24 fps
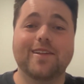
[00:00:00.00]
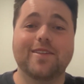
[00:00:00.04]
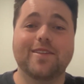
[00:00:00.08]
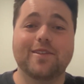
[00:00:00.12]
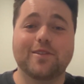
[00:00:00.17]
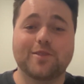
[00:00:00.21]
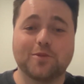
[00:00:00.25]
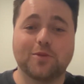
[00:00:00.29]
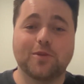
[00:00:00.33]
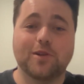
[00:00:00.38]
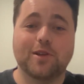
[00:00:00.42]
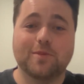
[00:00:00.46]
The
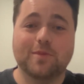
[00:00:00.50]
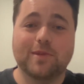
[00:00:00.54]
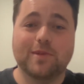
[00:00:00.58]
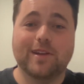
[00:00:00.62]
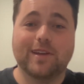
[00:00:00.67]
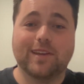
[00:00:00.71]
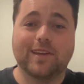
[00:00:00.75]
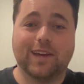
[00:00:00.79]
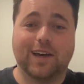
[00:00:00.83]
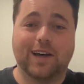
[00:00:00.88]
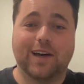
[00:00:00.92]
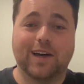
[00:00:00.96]

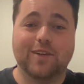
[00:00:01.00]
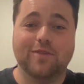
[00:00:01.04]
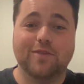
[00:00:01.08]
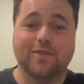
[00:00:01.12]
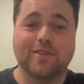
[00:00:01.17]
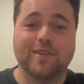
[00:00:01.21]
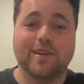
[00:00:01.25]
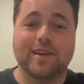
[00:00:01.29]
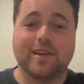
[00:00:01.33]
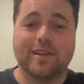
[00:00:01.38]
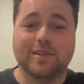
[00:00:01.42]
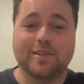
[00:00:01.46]
20-minute card for
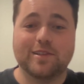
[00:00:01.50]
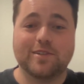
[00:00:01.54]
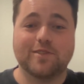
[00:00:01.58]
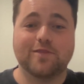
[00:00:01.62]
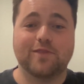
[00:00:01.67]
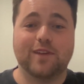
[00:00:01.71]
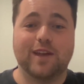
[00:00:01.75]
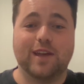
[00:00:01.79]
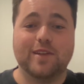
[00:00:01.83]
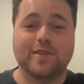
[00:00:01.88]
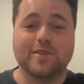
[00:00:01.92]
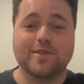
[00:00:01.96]
the English
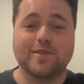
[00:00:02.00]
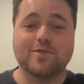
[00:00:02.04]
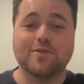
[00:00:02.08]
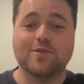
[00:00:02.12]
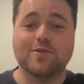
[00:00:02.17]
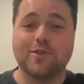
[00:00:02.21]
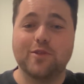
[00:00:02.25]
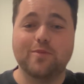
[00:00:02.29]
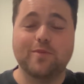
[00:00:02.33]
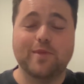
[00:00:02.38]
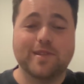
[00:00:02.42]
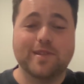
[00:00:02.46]
fans who
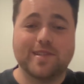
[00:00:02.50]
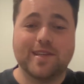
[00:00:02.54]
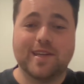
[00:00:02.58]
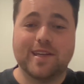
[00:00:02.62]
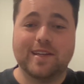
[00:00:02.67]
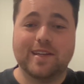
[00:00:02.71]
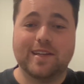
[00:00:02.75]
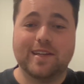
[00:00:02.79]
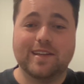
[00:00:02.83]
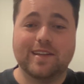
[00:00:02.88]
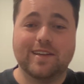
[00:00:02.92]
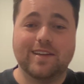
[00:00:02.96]
don't miss
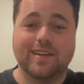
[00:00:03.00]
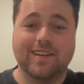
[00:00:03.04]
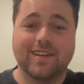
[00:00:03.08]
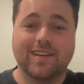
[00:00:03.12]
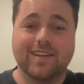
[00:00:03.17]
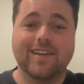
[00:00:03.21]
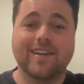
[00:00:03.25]
Eddie,